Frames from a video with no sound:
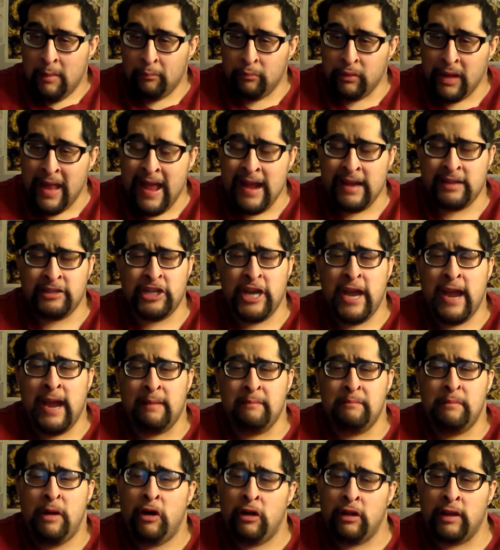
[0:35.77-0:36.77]

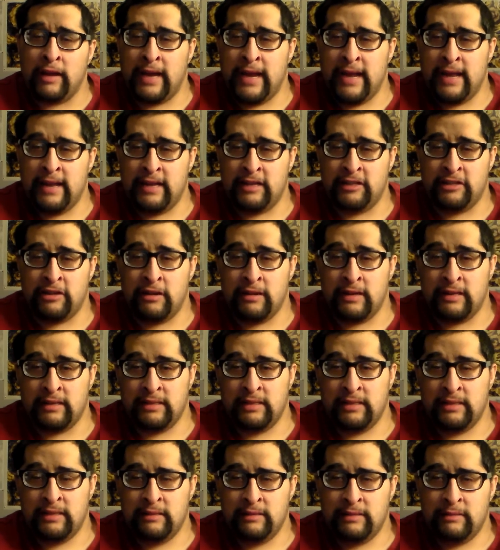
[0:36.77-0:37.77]
Blackjack Mulligan is on
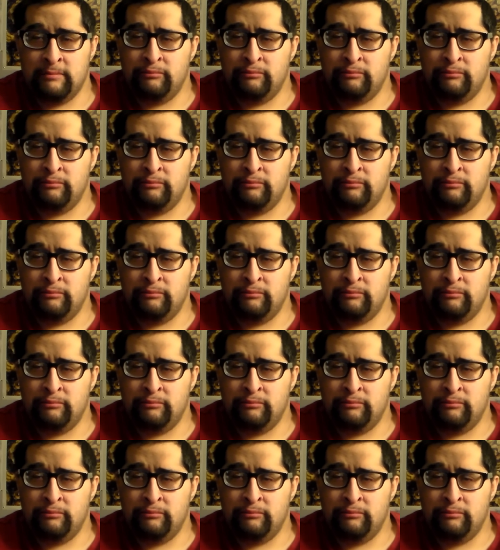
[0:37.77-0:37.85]
his,